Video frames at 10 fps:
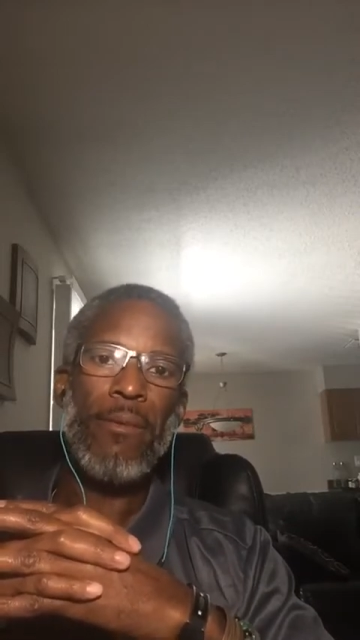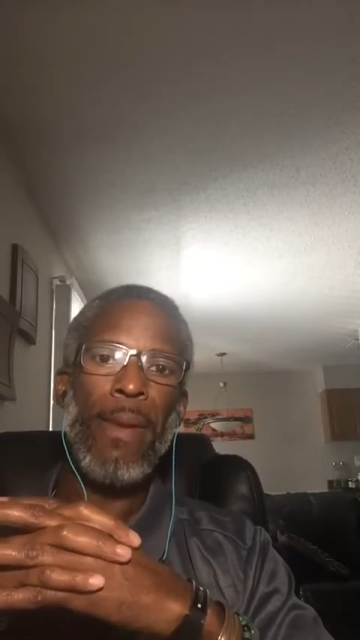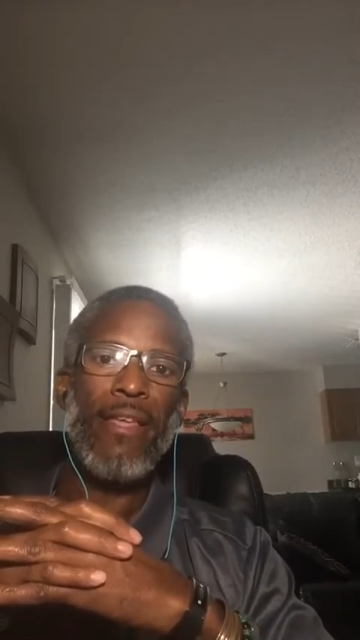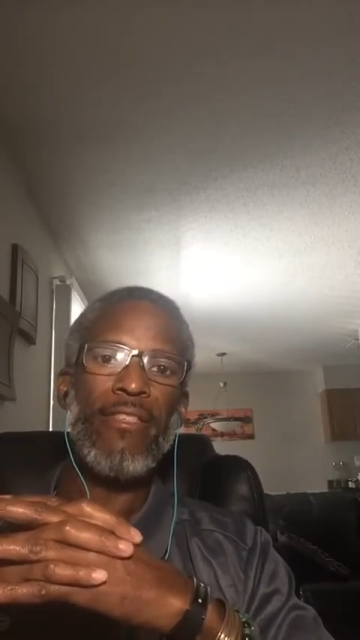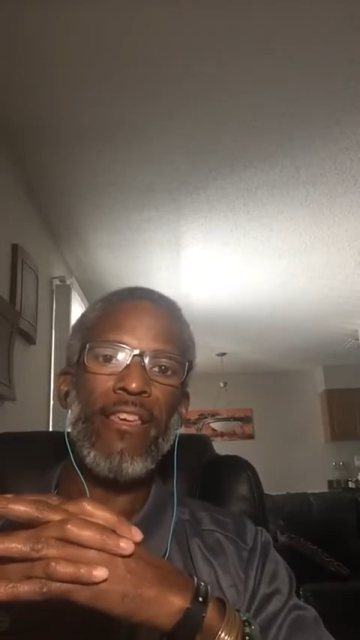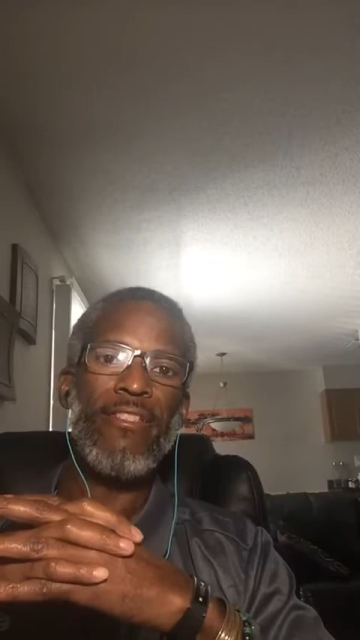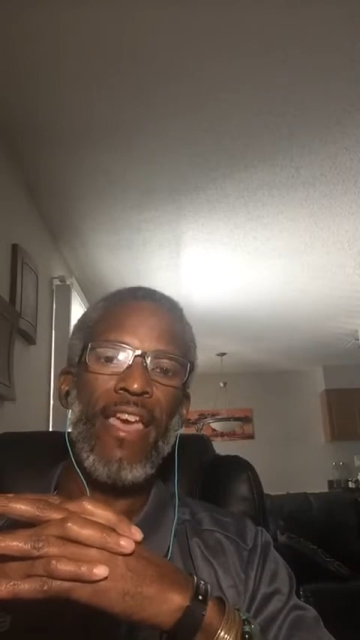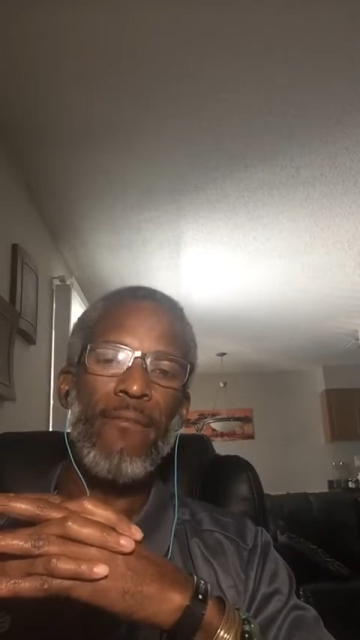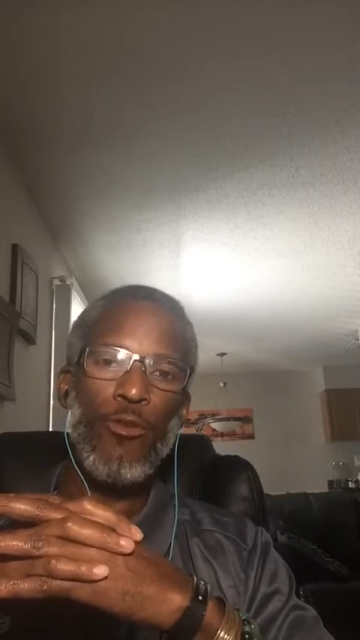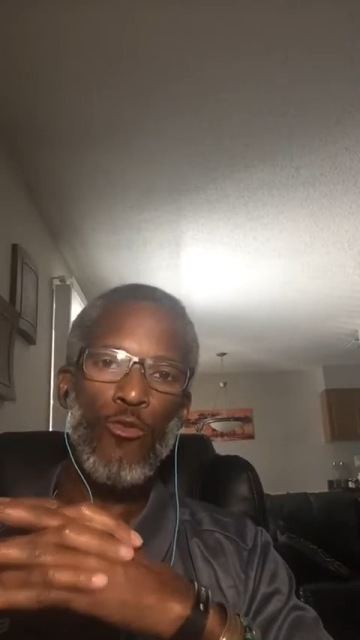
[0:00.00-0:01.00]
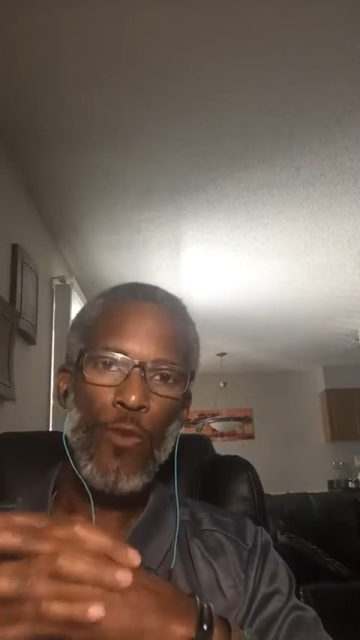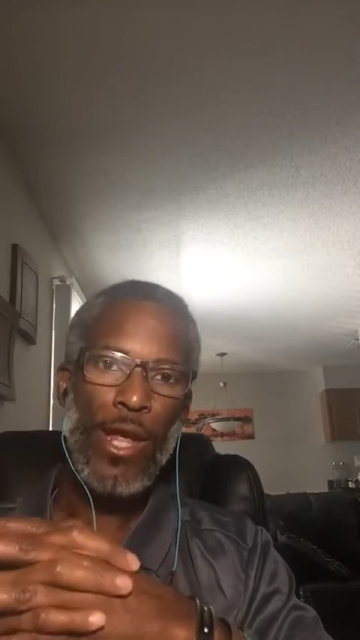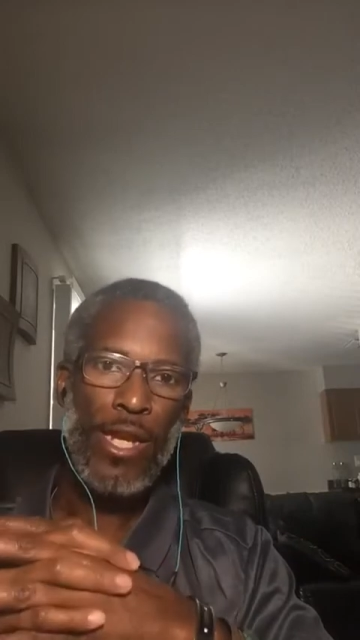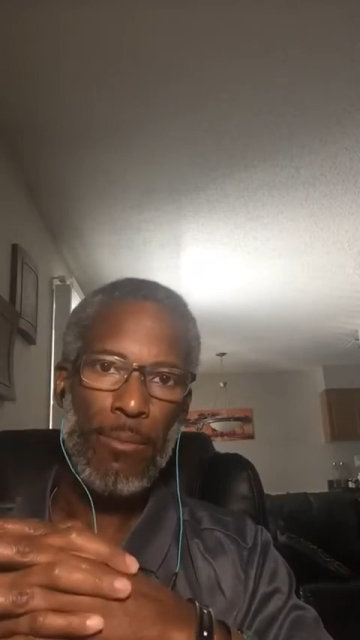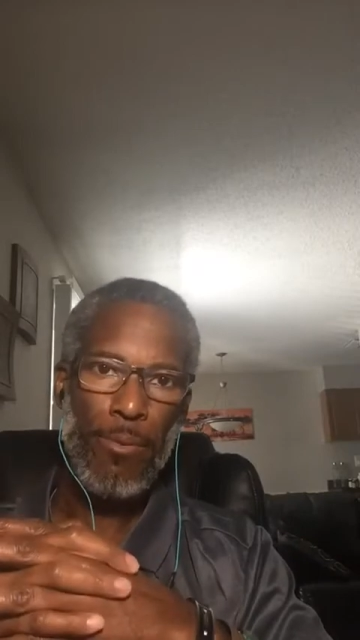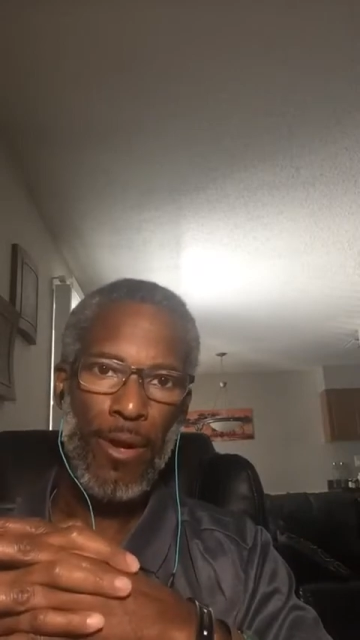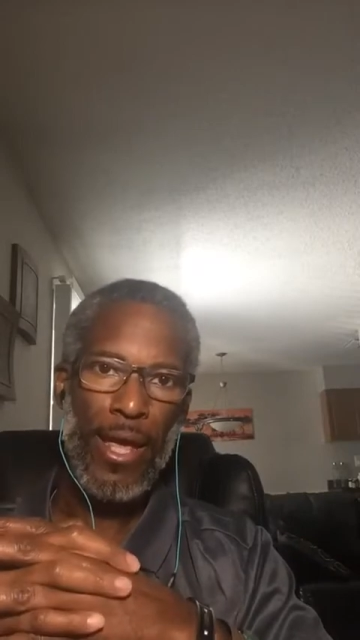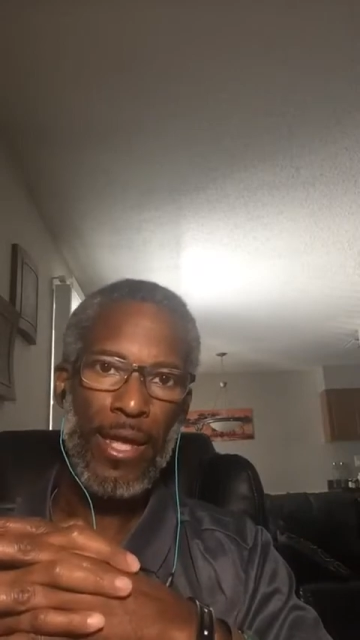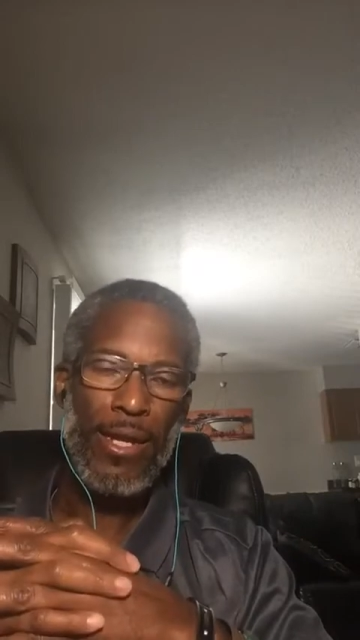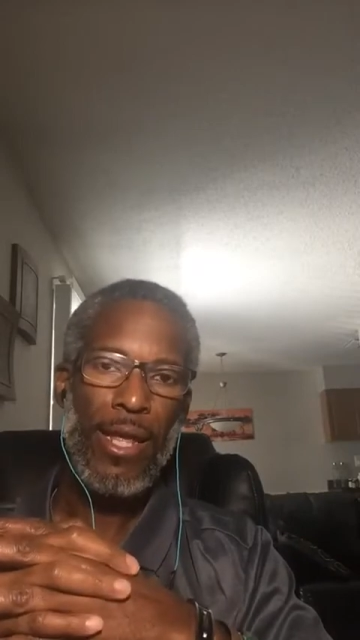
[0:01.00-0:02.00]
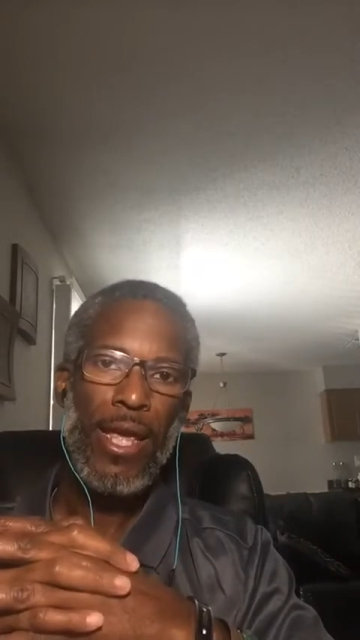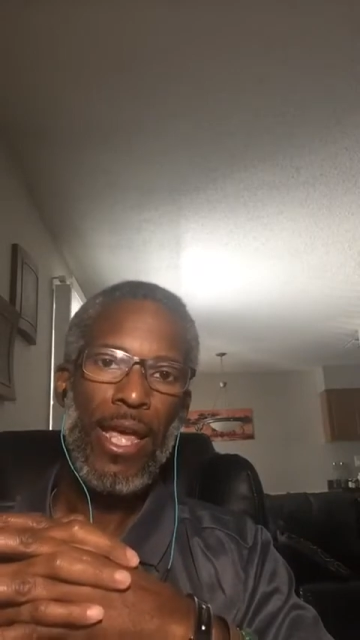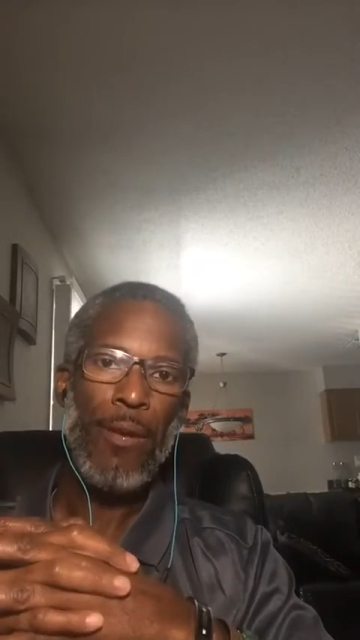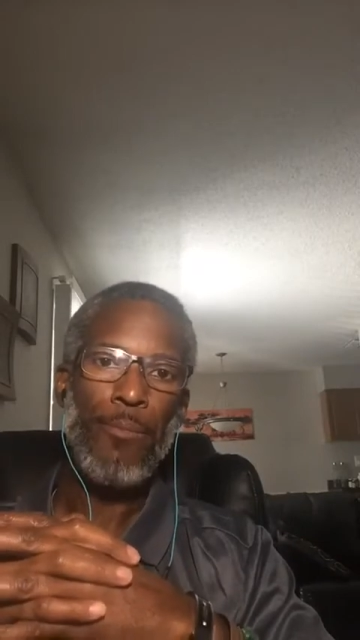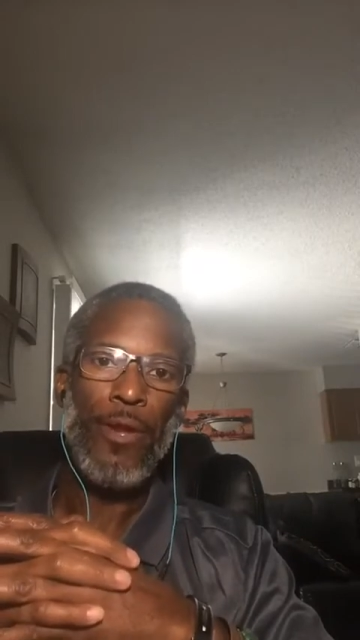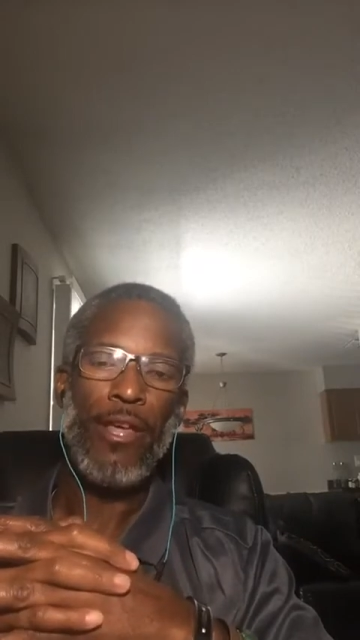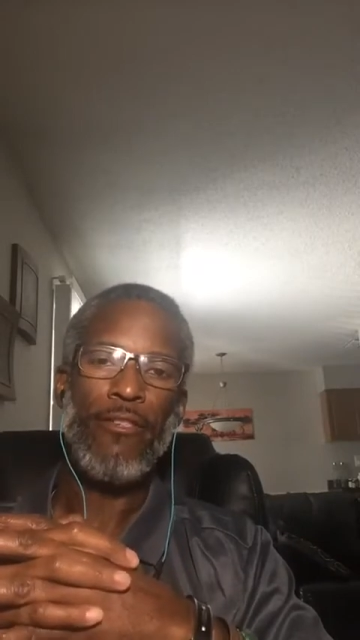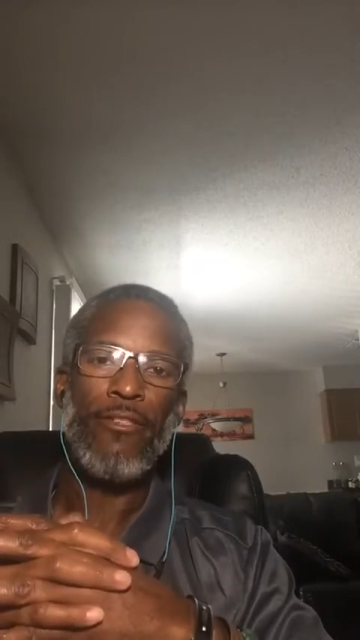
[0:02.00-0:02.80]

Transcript: It makes sense to have a training plan in place.